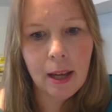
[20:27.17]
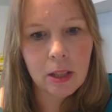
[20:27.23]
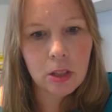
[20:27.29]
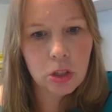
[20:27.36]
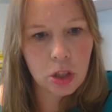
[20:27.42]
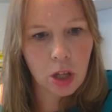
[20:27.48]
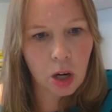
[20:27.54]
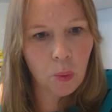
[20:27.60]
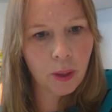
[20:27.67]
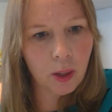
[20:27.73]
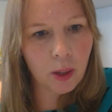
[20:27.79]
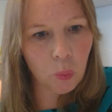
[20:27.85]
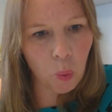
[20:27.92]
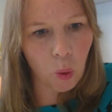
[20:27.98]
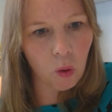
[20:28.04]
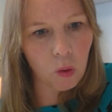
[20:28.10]

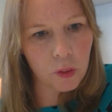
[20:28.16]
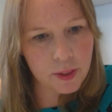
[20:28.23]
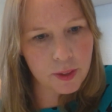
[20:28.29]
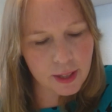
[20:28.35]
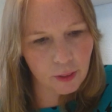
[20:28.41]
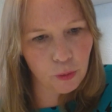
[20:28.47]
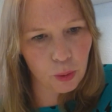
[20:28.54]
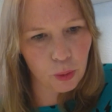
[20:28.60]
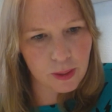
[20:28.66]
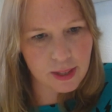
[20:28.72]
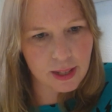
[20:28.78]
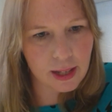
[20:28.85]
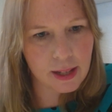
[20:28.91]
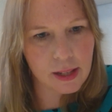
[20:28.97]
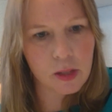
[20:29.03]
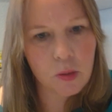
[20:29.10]
showing what the difference
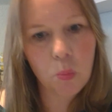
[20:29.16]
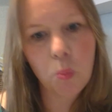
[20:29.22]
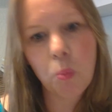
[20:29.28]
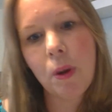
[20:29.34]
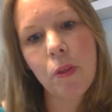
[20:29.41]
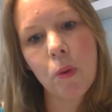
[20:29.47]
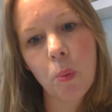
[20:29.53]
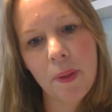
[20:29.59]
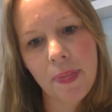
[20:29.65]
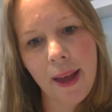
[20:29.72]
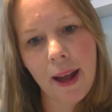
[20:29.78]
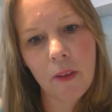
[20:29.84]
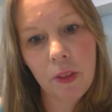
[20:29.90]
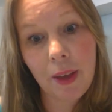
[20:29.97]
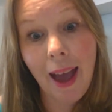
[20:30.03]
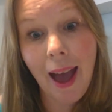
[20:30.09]
is with or
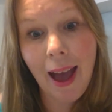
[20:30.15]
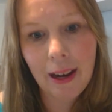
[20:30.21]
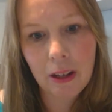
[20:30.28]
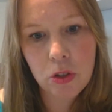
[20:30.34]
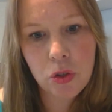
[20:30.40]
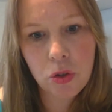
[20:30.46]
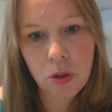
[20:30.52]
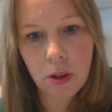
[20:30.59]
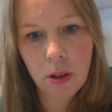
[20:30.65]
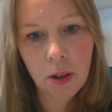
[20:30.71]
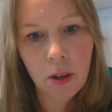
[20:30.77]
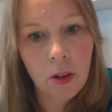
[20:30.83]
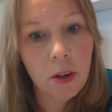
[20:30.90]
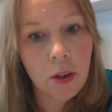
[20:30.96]
without the extra